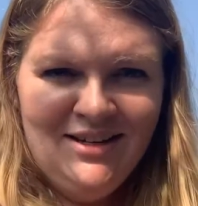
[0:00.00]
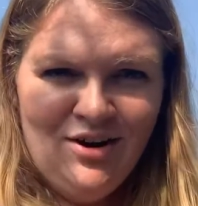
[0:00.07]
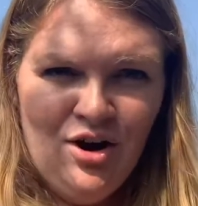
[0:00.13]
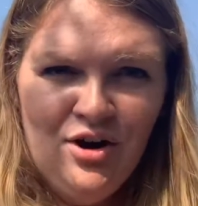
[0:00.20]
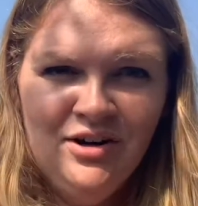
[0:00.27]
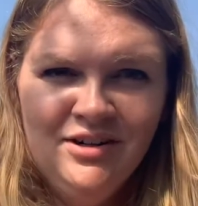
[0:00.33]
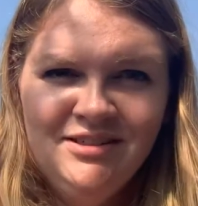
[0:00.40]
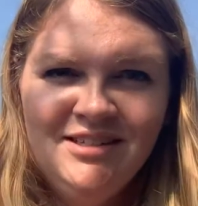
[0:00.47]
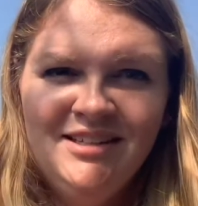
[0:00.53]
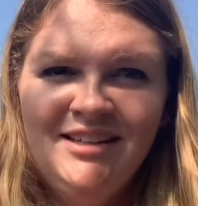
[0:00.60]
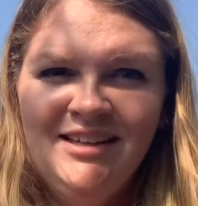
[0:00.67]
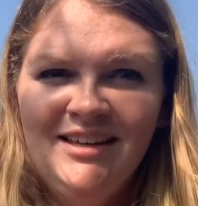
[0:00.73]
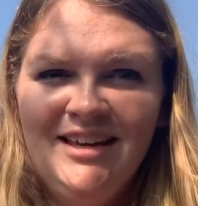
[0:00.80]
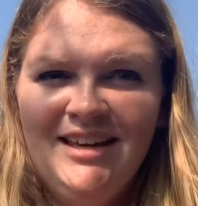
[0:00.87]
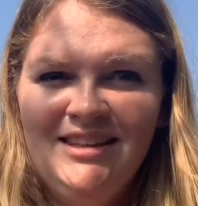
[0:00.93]
and art
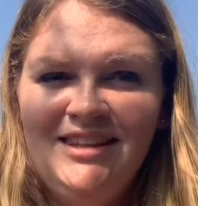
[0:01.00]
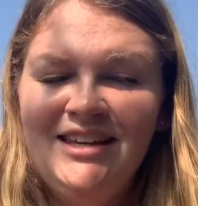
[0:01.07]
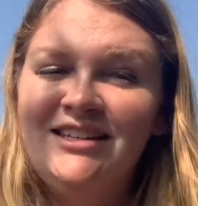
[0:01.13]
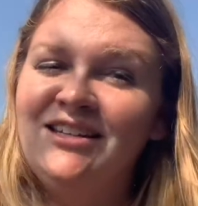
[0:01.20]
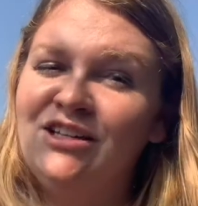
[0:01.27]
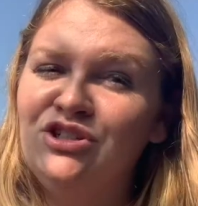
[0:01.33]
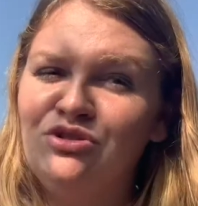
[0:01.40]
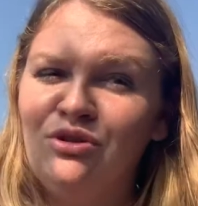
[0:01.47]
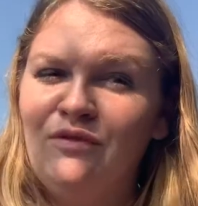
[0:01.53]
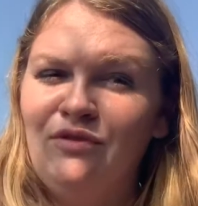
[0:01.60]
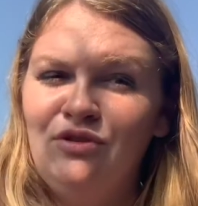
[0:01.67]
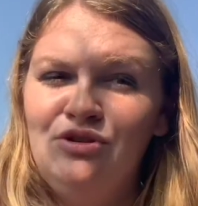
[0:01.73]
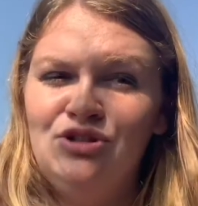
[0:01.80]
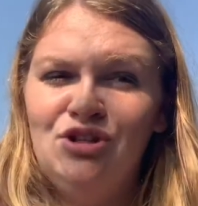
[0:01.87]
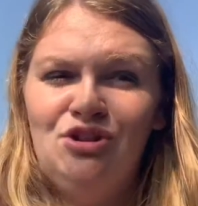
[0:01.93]
in the Industrial
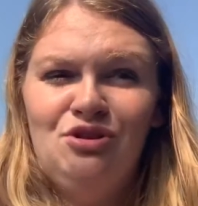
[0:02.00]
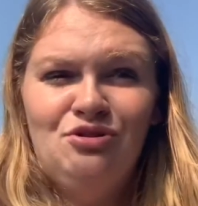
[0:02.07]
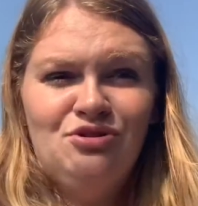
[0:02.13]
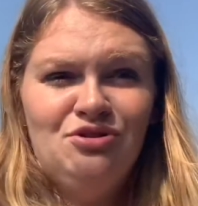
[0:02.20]
Revolution, those